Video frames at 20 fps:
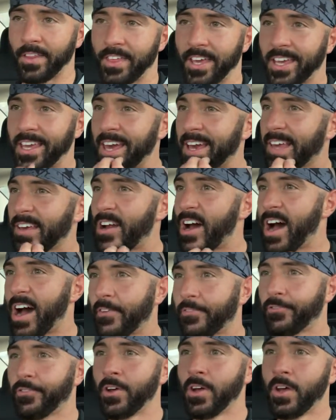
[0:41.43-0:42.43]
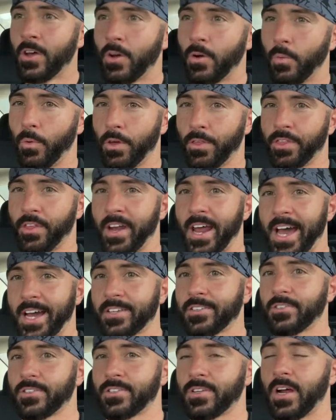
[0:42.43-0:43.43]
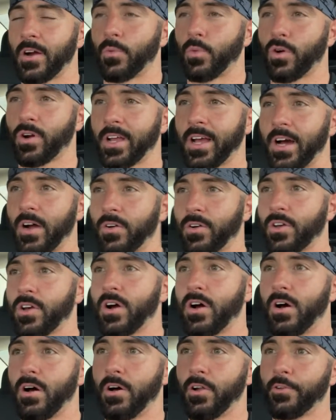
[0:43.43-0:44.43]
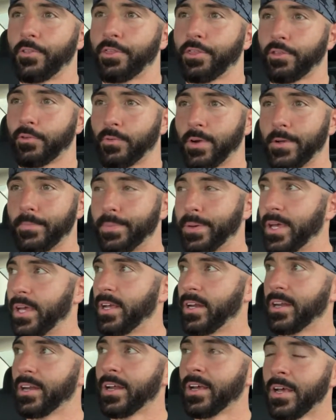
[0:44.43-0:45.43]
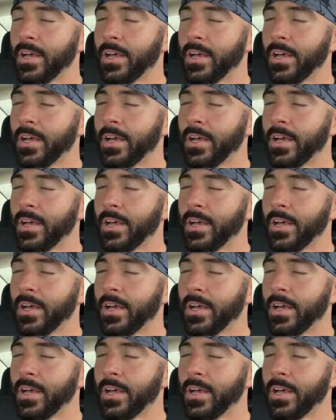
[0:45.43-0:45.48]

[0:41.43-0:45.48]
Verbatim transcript: they kick it off with an exercise workout called three-peat,